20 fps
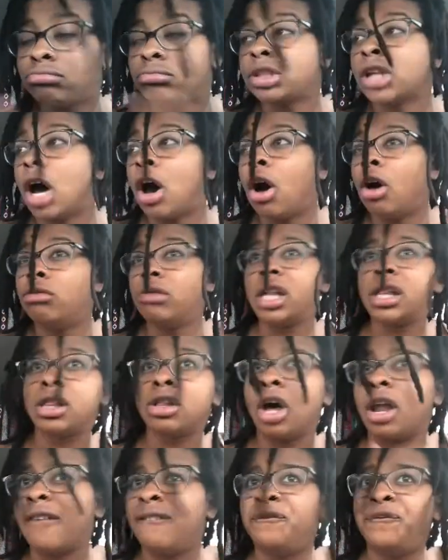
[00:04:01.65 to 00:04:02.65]
So this is
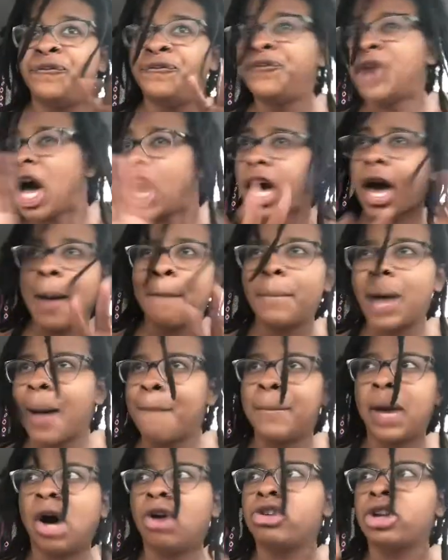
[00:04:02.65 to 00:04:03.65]
gonna fuck up my
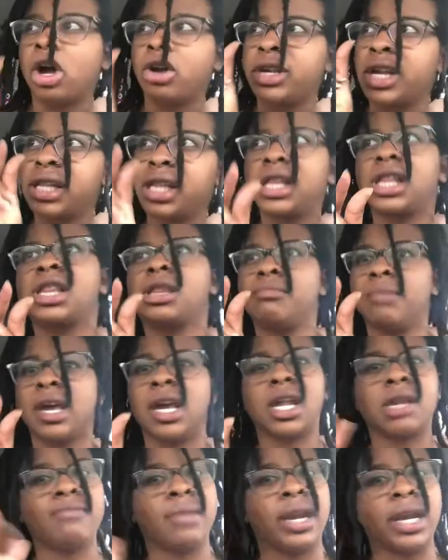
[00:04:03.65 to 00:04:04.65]
mojo just a
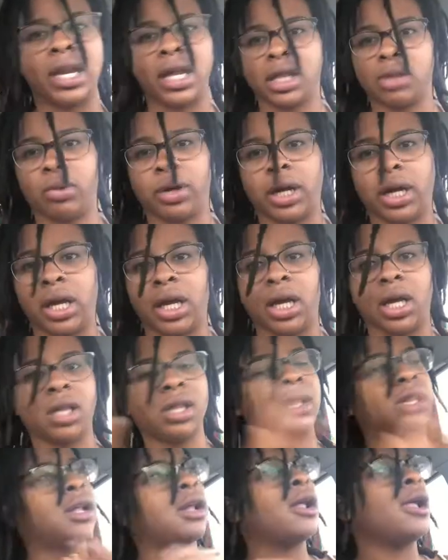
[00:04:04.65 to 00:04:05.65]
smidge, but it is what it
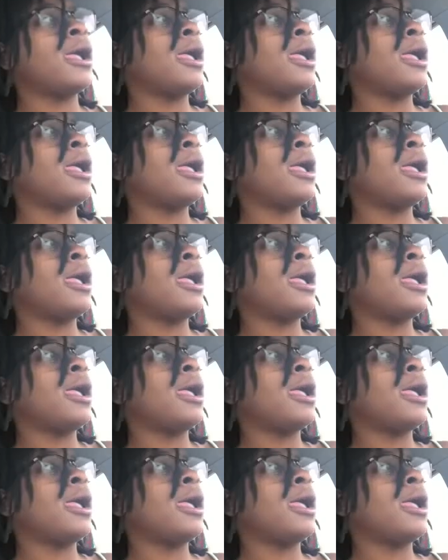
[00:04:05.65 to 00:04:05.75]
is.